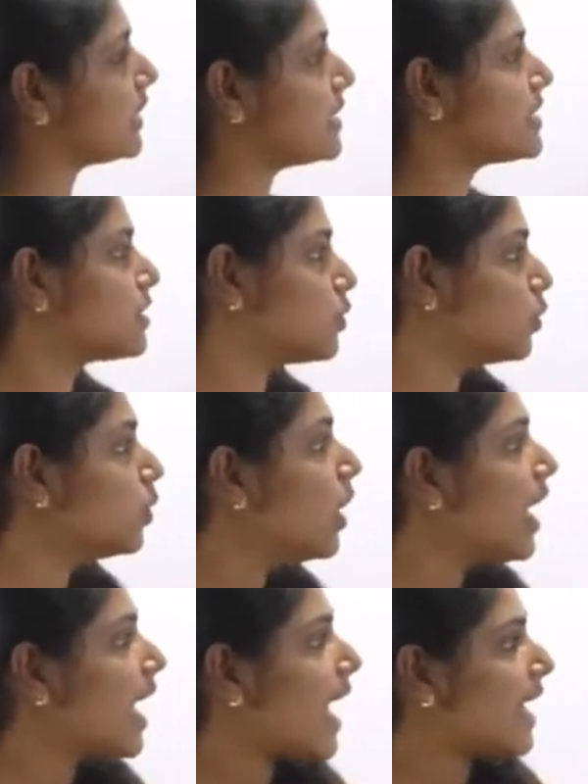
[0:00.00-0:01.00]
list 2
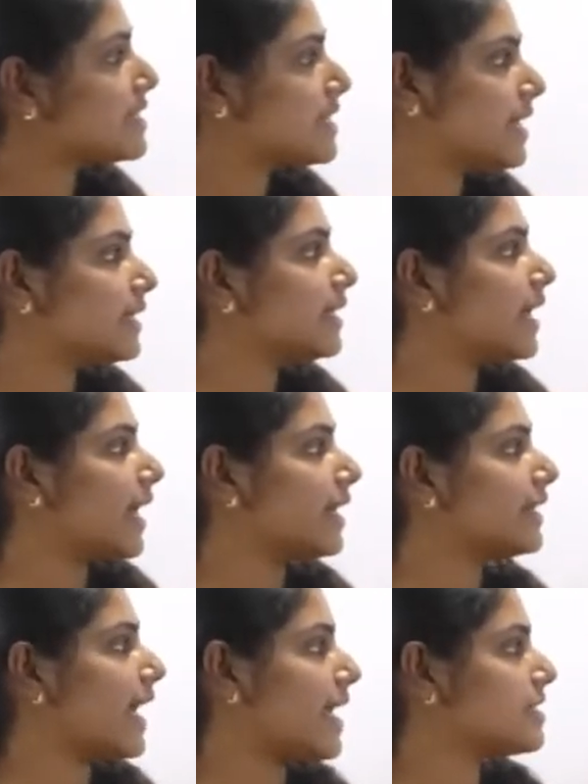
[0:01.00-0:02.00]
and select the
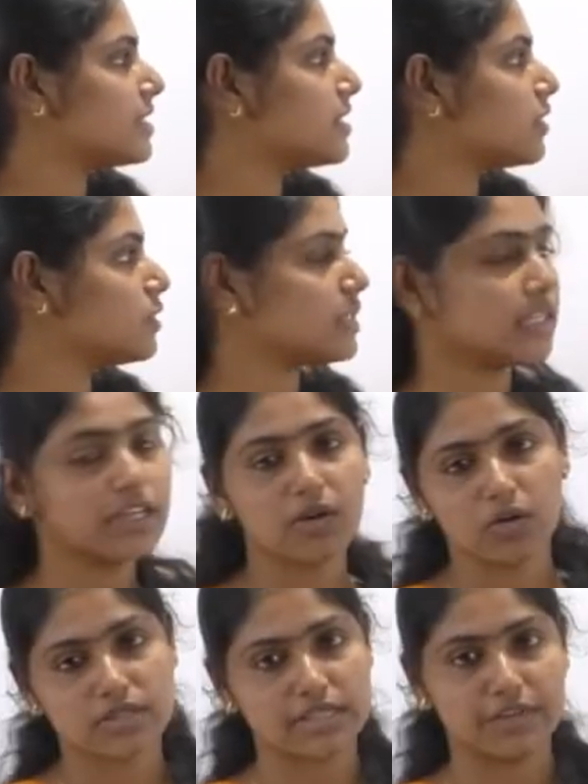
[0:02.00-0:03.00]
correct answers using the
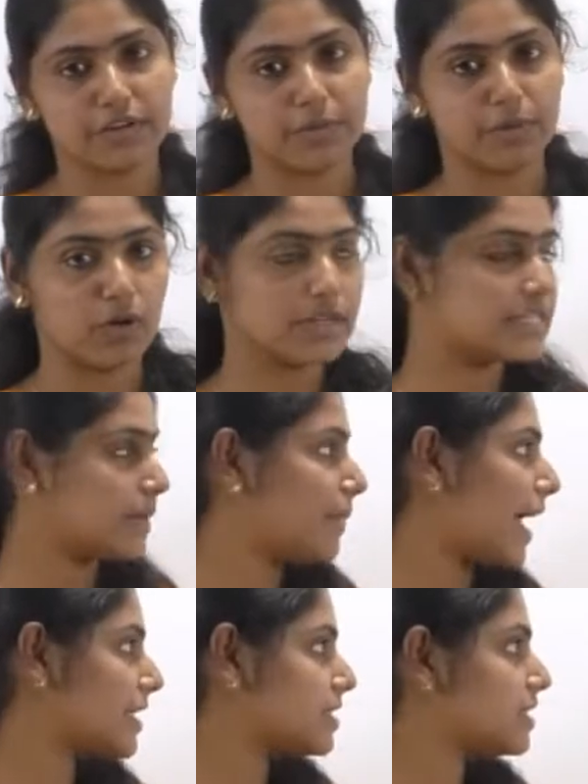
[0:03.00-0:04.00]
codes given below. It's a
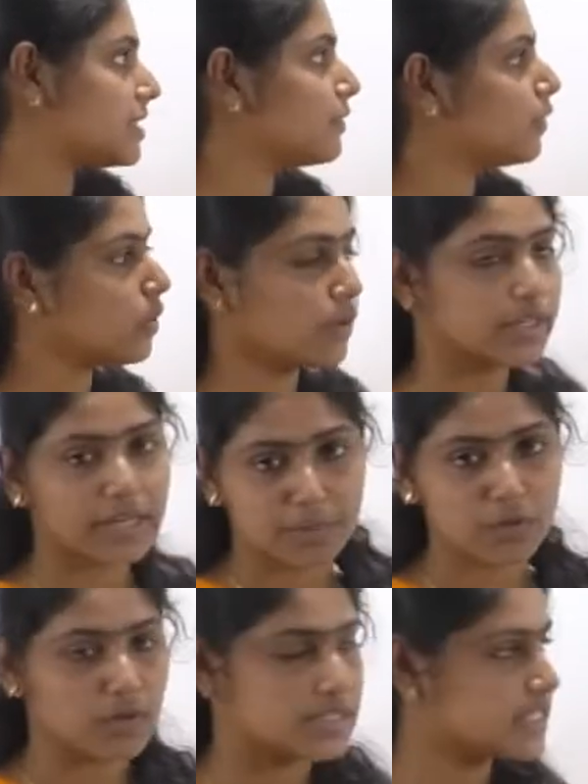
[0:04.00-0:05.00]
match the following
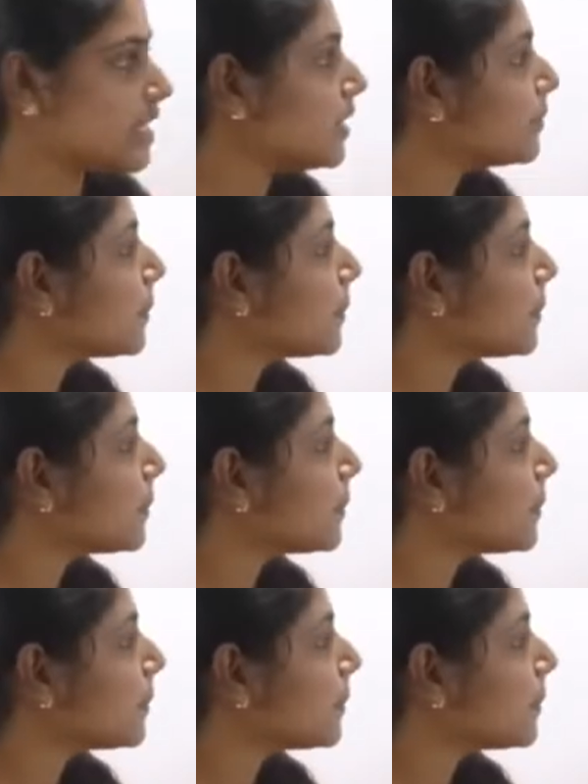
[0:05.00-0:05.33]
type question.